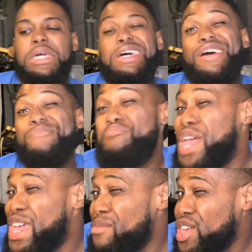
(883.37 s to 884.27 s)

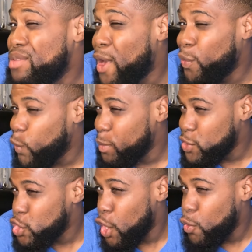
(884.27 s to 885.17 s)
Maybe about 3 months
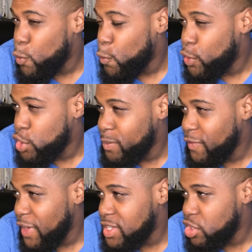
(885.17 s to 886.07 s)
ago in terms of
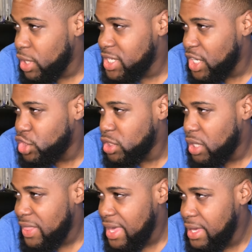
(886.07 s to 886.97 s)
like serialization,
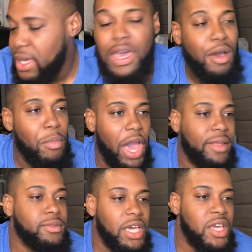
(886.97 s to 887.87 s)
I think. But
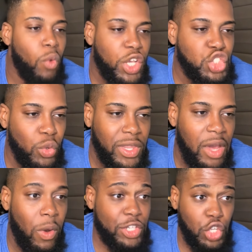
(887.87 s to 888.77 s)
he was doing that.
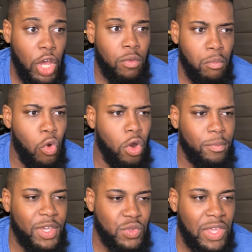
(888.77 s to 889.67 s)
Well, actually, no, more
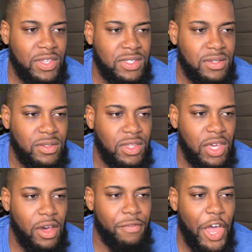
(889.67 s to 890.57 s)
because we had the
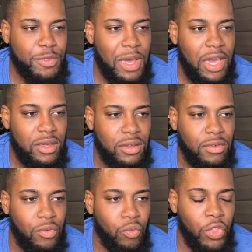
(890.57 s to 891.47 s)
flashback
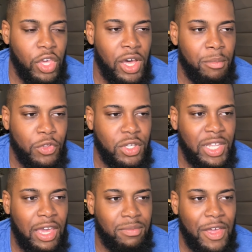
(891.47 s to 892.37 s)

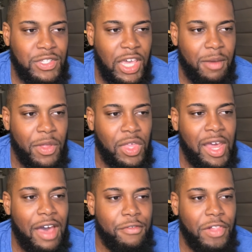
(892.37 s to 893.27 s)
like, that was like a month and a
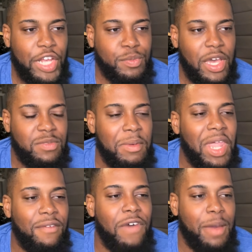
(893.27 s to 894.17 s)
half of flashbacks, maybe
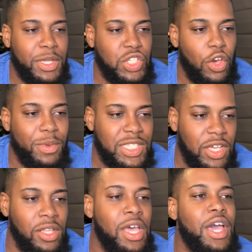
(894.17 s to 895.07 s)
like 5 months ago, but
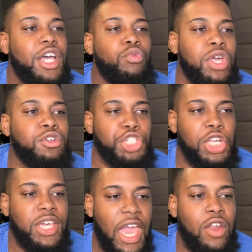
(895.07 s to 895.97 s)
still, we know Shin
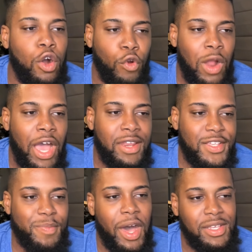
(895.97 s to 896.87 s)
can override
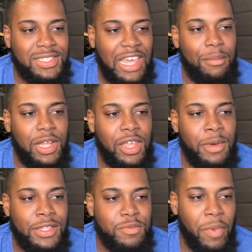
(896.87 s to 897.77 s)
his body's stamina
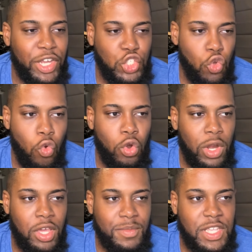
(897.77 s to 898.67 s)
limits by just
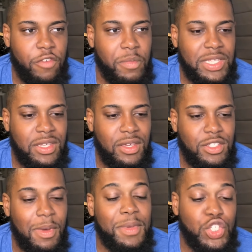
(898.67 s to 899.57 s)
ordering himself mentally.
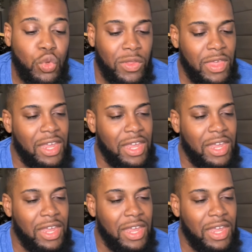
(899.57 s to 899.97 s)
So maybe he's doing that.